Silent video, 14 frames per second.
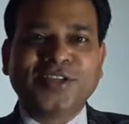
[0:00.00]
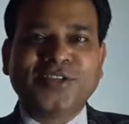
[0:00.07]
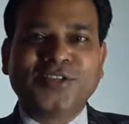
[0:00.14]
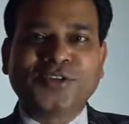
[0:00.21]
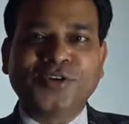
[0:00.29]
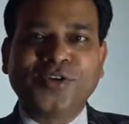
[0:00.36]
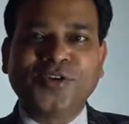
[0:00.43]

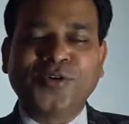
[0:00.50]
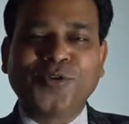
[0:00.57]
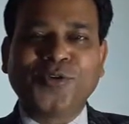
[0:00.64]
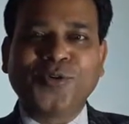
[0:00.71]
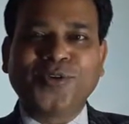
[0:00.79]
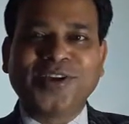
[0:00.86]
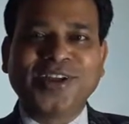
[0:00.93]

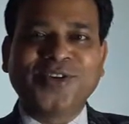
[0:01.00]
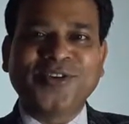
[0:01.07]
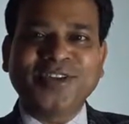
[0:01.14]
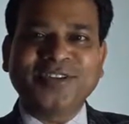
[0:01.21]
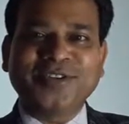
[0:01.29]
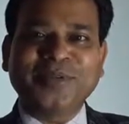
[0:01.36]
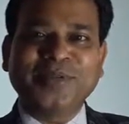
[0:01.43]
So
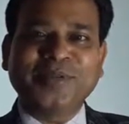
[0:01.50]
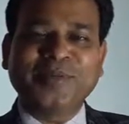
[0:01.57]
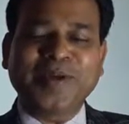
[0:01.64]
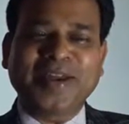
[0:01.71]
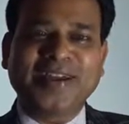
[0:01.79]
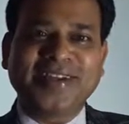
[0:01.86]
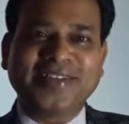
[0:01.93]
request of the
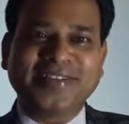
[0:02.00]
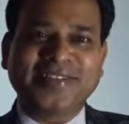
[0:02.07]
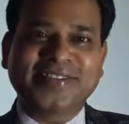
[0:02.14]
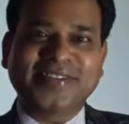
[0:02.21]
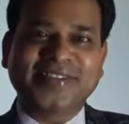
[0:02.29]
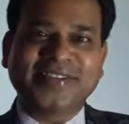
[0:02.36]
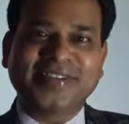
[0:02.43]

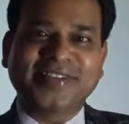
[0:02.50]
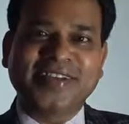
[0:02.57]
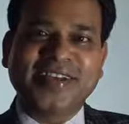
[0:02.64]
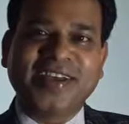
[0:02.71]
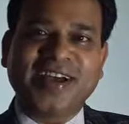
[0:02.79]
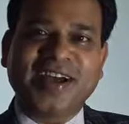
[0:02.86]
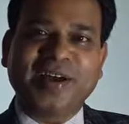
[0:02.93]
parents,
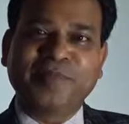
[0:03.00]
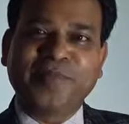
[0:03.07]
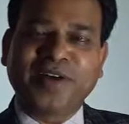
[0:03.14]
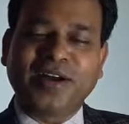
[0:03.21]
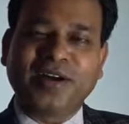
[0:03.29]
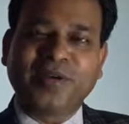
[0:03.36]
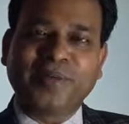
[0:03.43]
I
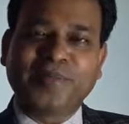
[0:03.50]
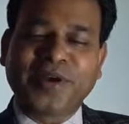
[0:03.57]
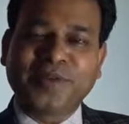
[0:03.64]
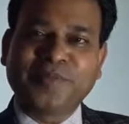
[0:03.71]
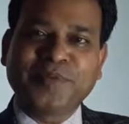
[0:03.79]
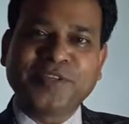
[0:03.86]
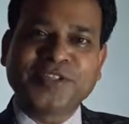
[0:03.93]
have
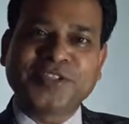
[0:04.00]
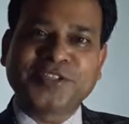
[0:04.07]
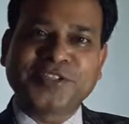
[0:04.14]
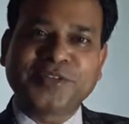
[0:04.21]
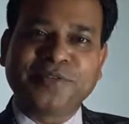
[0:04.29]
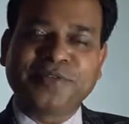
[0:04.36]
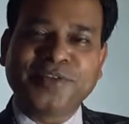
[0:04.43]
prepared
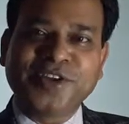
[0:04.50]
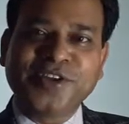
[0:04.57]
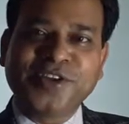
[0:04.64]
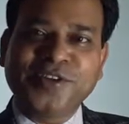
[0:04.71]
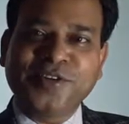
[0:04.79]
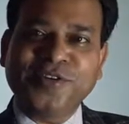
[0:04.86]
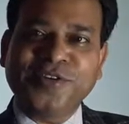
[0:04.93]
this
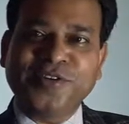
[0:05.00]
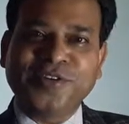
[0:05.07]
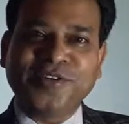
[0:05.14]
video.